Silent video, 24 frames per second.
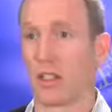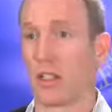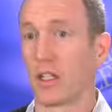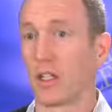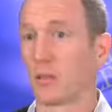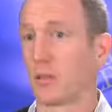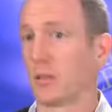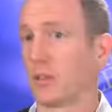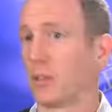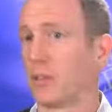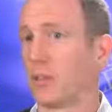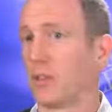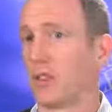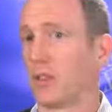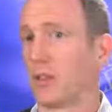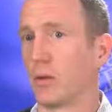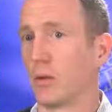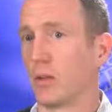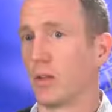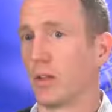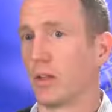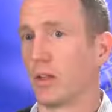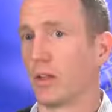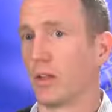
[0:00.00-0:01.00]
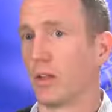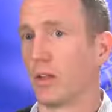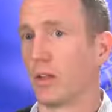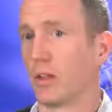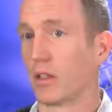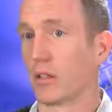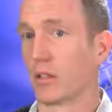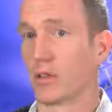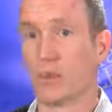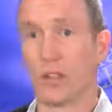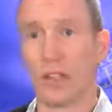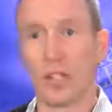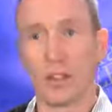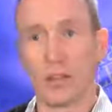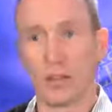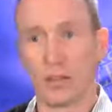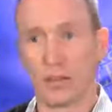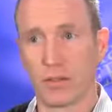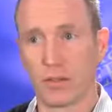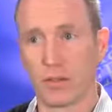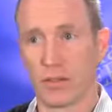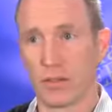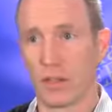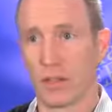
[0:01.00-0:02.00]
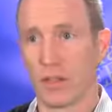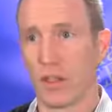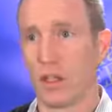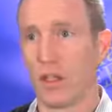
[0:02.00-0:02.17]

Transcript: it helps them deal with grief,